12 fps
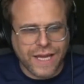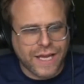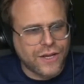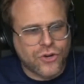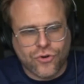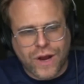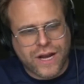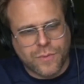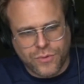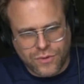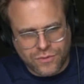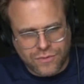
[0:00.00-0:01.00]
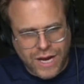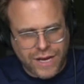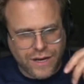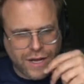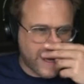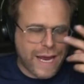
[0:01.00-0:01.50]
Incredible,
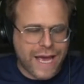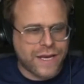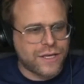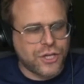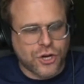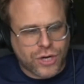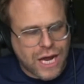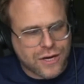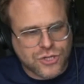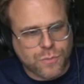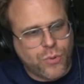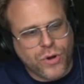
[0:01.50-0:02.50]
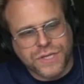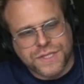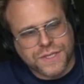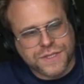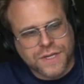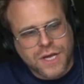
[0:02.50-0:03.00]
right? Yeah. And
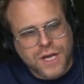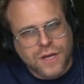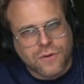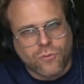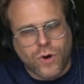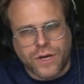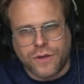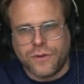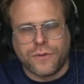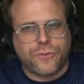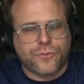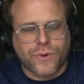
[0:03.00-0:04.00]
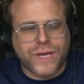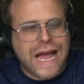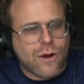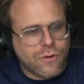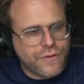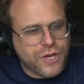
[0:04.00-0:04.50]
ContraPoints is what a
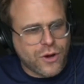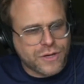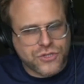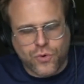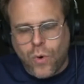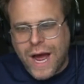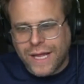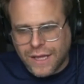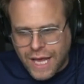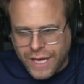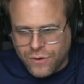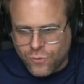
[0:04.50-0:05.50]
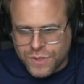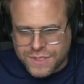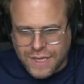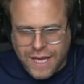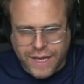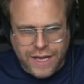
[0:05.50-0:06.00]
3-hour video on Twilight
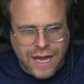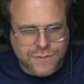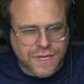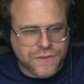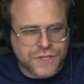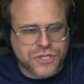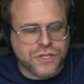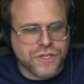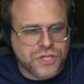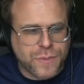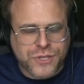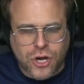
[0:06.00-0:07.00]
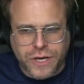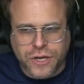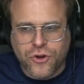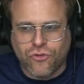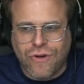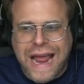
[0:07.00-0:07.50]
was like. I was like, this should be taught
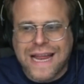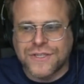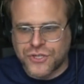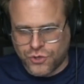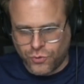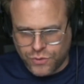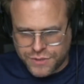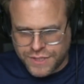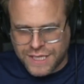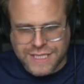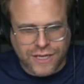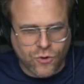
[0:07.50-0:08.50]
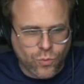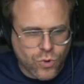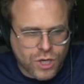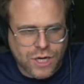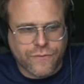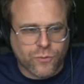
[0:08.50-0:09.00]
in grad schools. It's like a
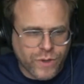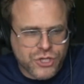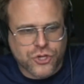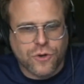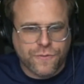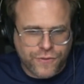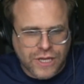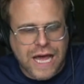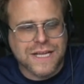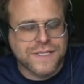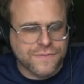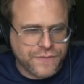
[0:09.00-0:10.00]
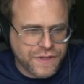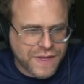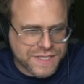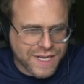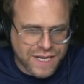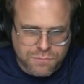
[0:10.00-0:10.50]
work of original philosophy
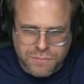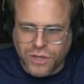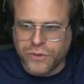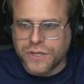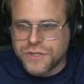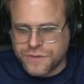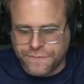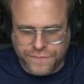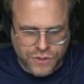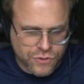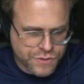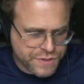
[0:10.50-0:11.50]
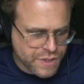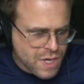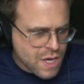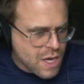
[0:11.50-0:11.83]
that's getting millions of views.